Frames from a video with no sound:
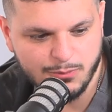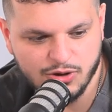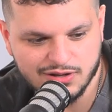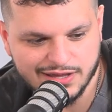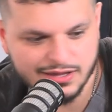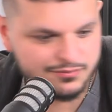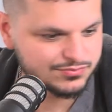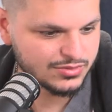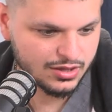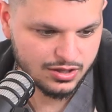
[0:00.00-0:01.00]
Some more of that.
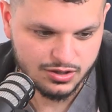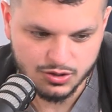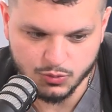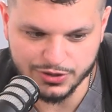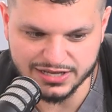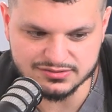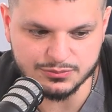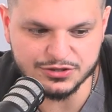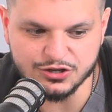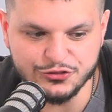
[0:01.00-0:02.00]
We got
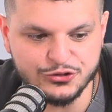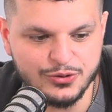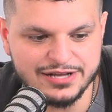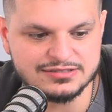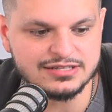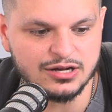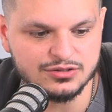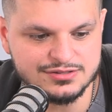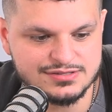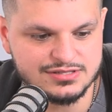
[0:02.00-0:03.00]
something called Thoracic
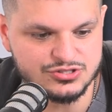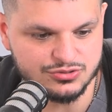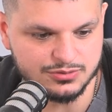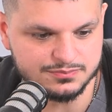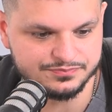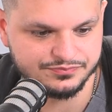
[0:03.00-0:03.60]
Outlet Syndrome.